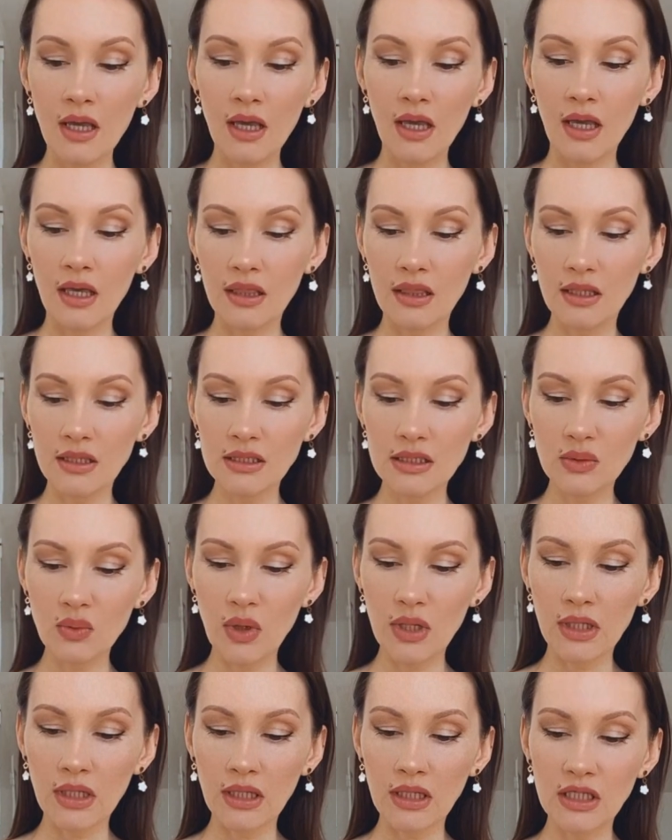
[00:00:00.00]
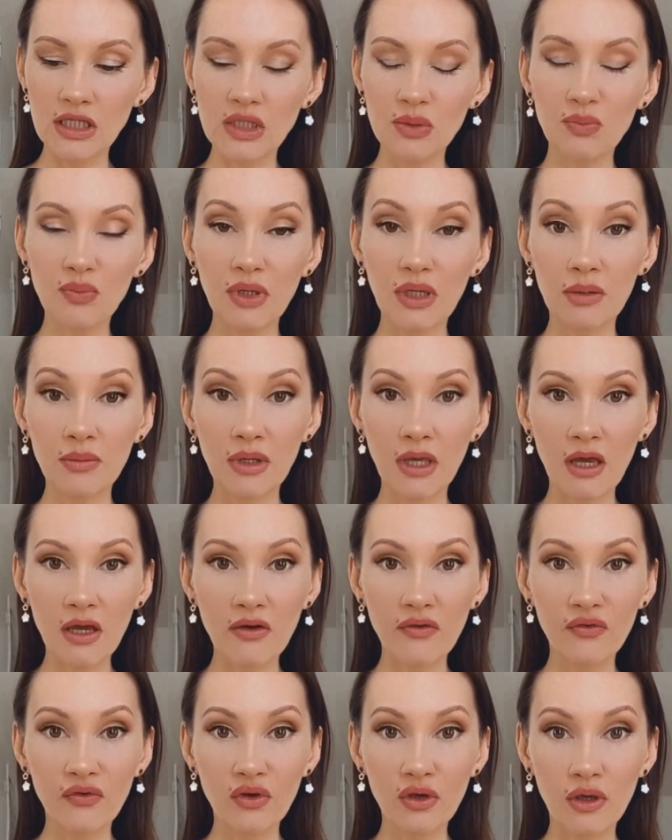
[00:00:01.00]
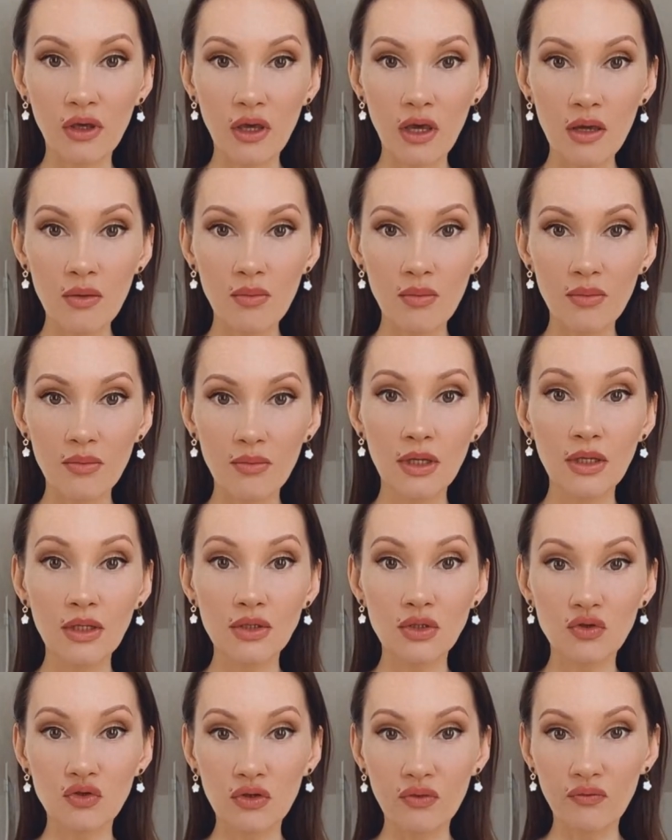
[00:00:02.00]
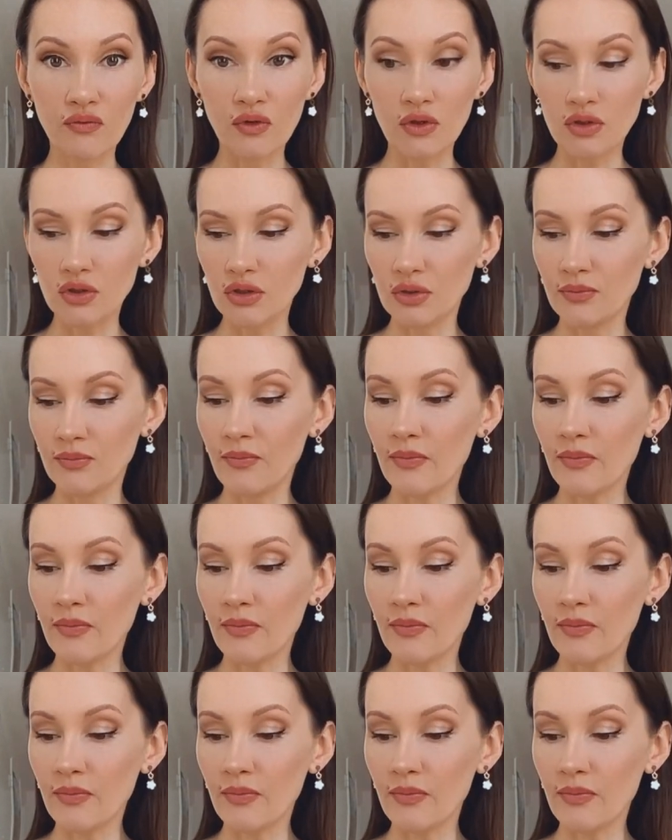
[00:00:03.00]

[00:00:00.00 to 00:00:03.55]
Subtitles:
and this one is Première Figuier Extreme version.